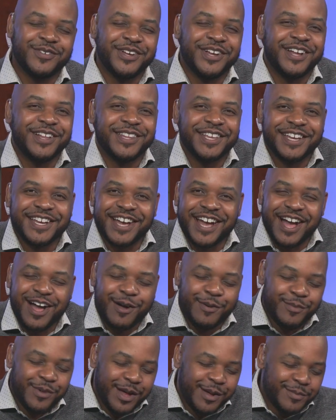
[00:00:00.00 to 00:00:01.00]
man. Like
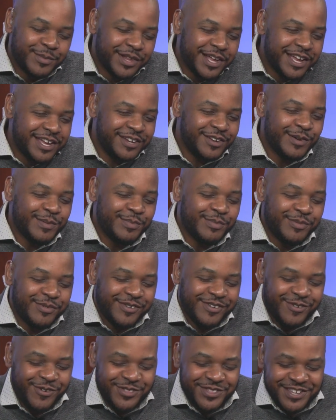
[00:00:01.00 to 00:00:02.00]
I'm I'm lighting up
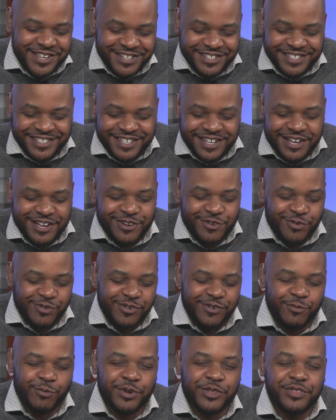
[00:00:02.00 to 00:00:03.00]
on the inside
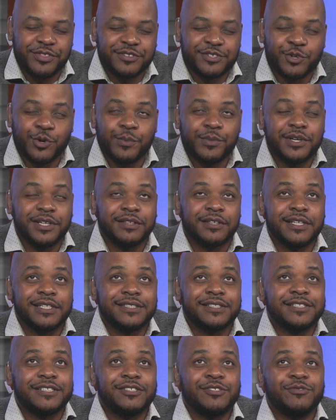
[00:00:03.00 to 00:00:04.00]
with so many
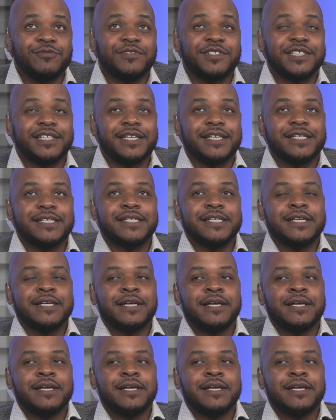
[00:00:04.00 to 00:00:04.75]
things that you've said.